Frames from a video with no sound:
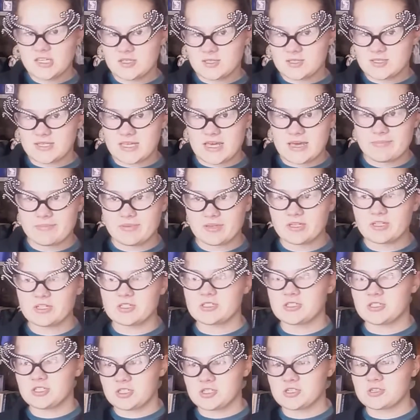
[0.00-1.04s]
Tina's there
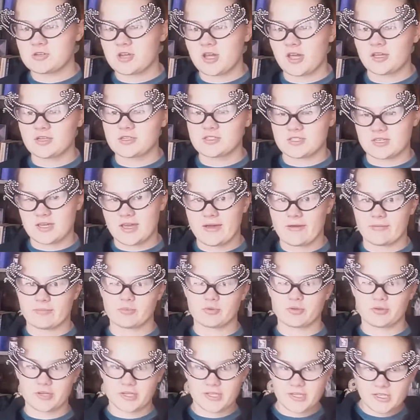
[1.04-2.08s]
because she's trying to help
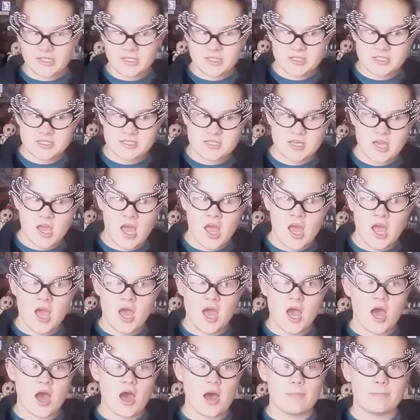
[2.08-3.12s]
Credence
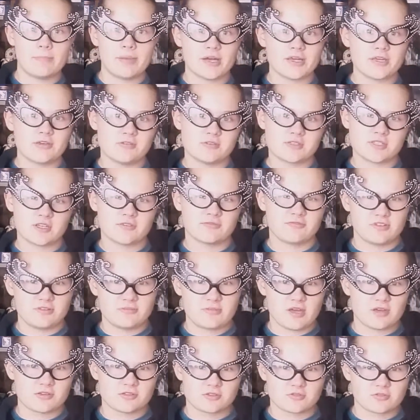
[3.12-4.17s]
by using
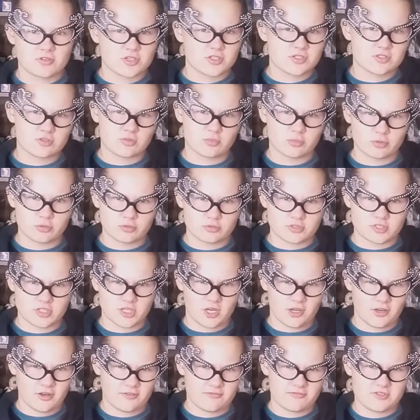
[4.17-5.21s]
Flamel's crystal ball to
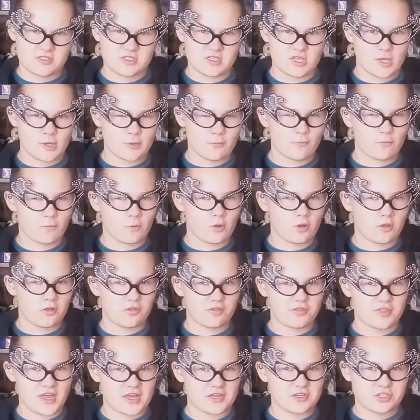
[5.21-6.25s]
kind of see
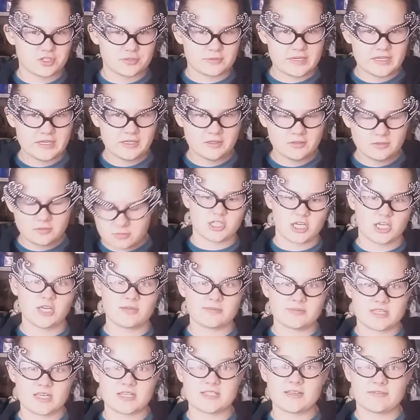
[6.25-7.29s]
what they're doing.
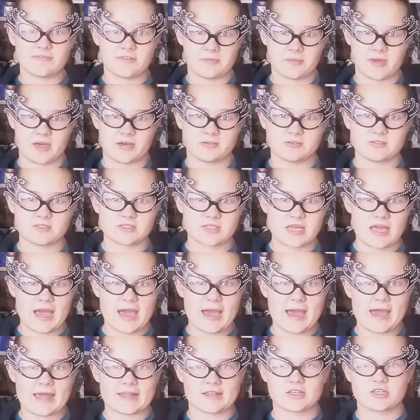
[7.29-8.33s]
Jacob stays at Flamel's,
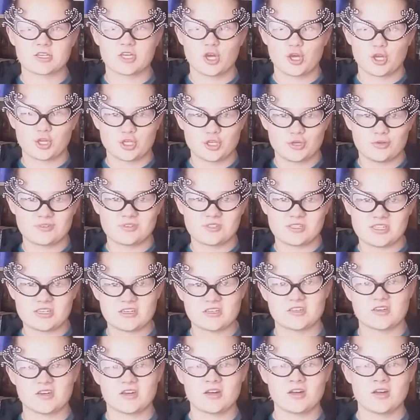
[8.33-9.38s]
and Newt and
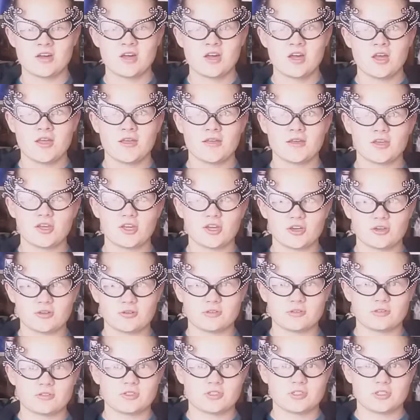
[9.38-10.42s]
Tina go